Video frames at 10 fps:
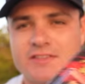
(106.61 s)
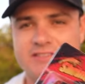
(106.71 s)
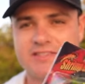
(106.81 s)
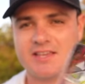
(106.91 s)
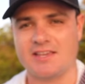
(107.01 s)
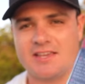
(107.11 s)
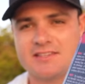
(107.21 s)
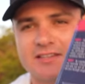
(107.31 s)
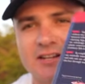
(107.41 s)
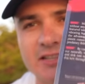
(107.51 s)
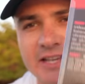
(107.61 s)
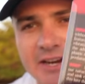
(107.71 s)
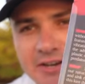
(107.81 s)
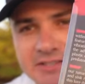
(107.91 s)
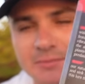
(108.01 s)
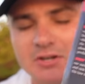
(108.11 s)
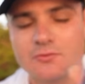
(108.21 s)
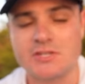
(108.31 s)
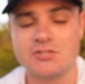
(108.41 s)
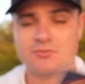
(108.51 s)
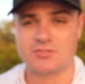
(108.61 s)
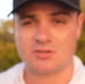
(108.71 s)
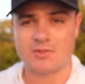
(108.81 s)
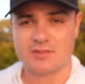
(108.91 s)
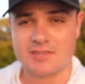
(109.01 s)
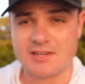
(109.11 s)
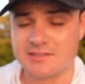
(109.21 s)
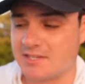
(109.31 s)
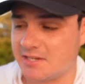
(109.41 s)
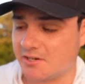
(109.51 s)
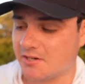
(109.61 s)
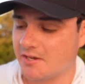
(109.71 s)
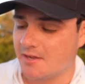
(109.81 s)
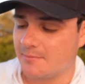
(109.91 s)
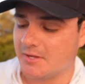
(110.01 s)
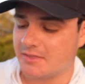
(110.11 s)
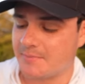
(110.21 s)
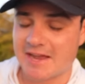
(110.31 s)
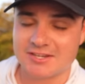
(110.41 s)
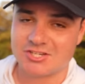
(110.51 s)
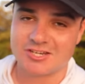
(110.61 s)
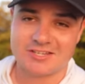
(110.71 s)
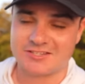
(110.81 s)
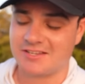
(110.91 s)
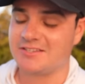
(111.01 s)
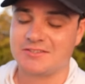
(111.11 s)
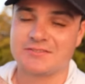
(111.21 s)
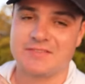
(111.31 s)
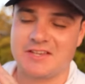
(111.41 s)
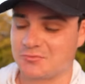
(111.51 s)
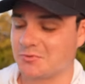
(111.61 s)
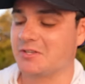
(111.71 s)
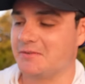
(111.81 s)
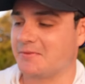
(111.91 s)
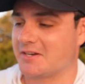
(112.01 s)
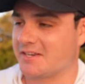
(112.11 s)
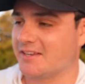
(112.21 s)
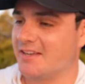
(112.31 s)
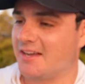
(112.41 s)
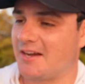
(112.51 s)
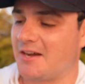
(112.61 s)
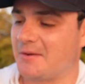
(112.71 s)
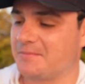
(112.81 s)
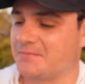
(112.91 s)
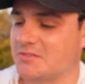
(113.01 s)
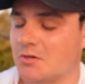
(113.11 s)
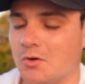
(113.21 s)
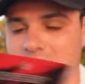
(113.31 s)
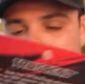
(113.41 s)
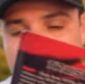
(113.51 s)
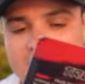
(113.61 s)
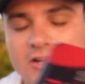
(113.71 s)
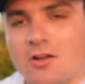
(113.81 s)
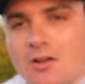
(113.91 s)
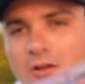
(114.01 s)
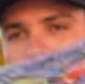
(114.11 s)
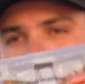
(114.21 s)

this thing is hilarious. I'm going to read you some of the things here, but the packaging is is is really funny. Um, so ultimately, I'll, I'll